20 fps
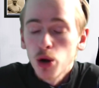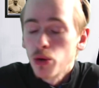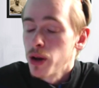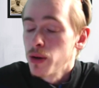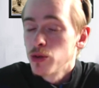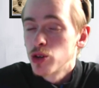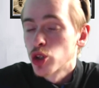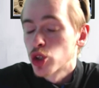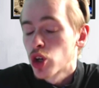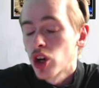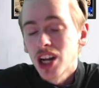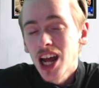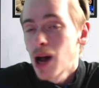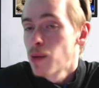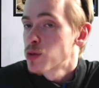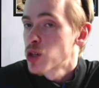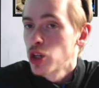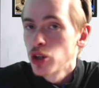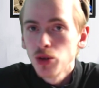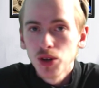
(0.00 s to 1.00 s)
where we just got
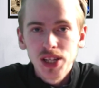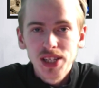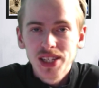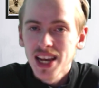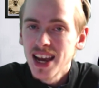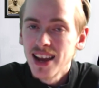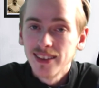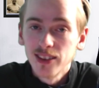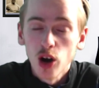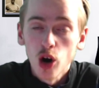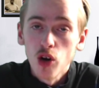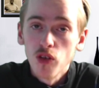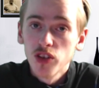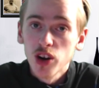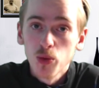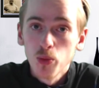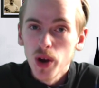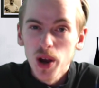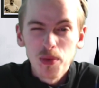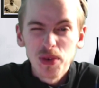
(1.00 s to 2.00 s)
absolutely turned
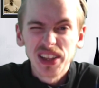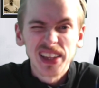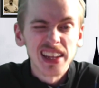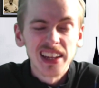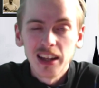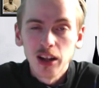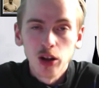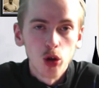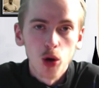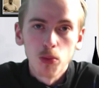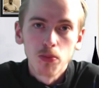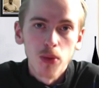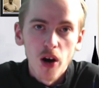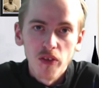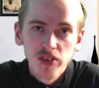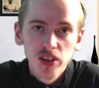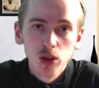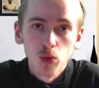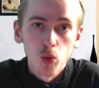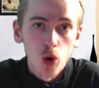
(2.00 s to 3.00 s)
over and where we didn't look
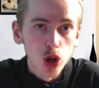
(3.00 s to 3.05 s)
bothered